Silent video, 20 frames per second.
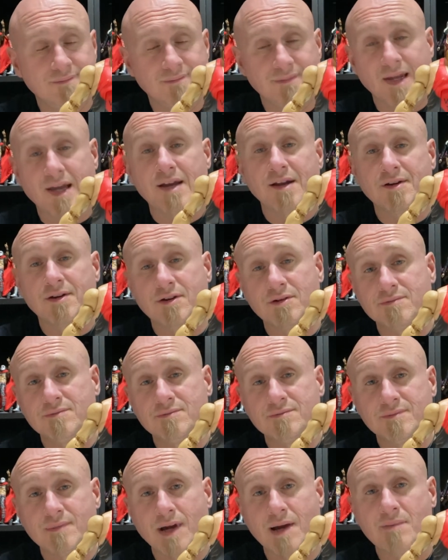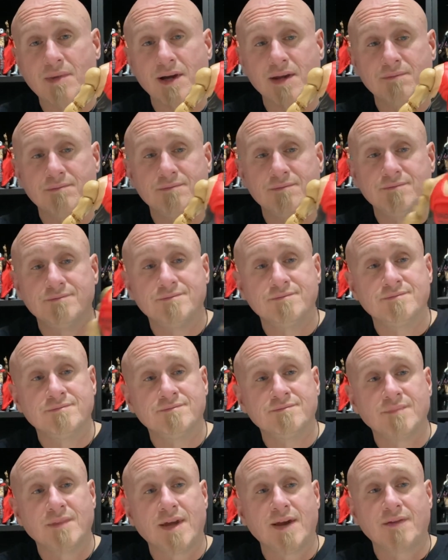I don't know. I might
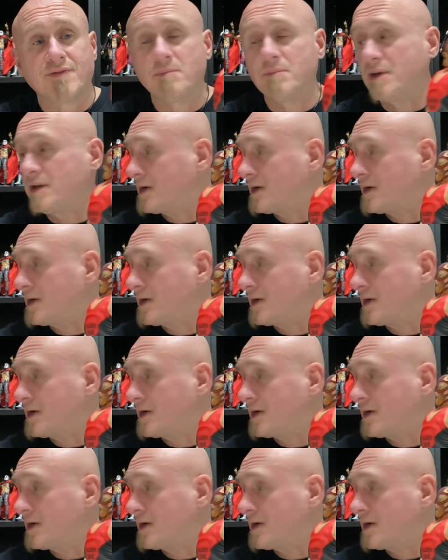have to beat